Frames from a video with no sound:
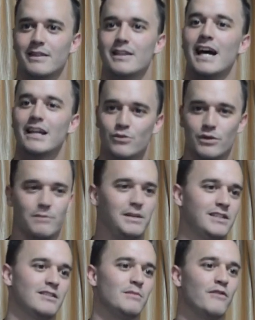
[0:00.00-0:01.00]
That's what it
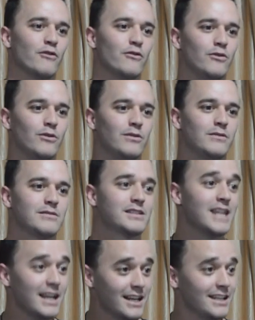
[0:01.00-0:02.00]
means to be fruitful. Mm-hmm.
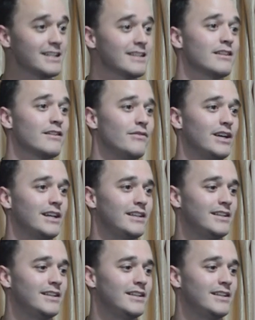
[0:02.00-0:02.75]
Stay connected to the vine.